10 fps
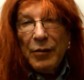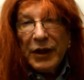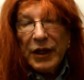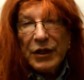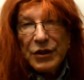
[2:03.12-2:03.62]

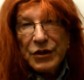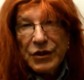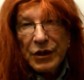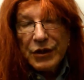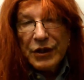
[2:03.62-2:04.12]
medications
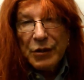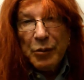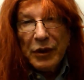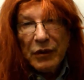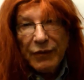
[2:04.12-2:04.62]
such as
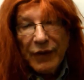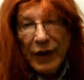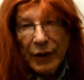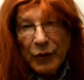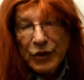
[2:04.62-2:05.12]

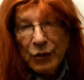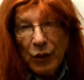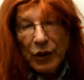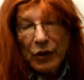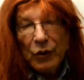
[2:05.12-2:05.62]
Abilify, which
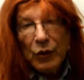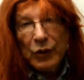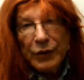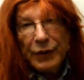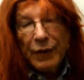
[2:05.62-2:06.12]
work
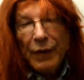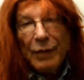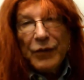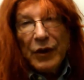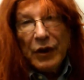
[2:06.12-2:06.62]
on
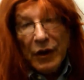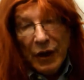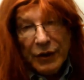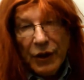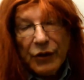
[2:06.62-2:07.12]

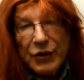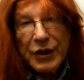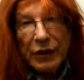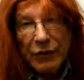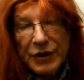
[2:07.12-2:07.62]
another
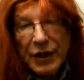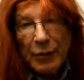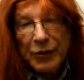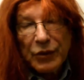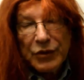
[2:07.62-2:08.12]
set of
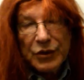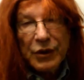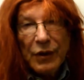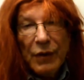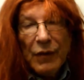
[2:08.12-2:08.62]

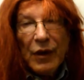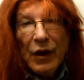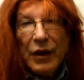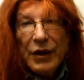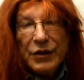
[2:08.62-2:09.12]
receptors,
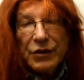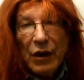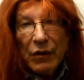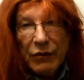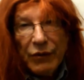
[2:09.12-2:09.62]
is
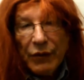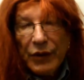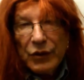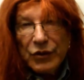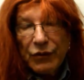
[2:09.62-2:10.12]
very
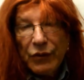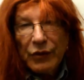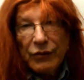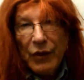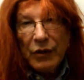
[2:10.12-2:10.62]

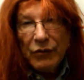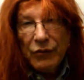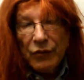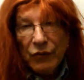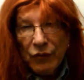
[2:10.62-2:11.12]
useful
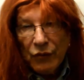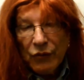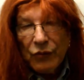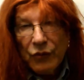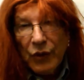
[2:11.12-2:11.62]
and
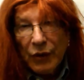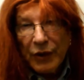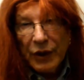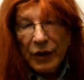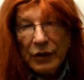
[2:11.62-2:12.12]

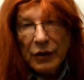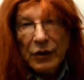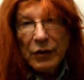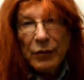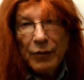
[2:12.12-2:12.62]
very
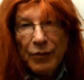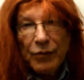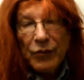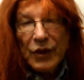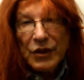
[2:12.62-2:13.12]

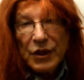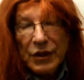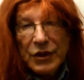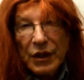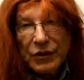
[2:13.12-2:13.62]

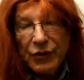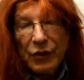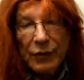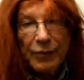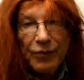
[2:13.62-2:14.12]
successful.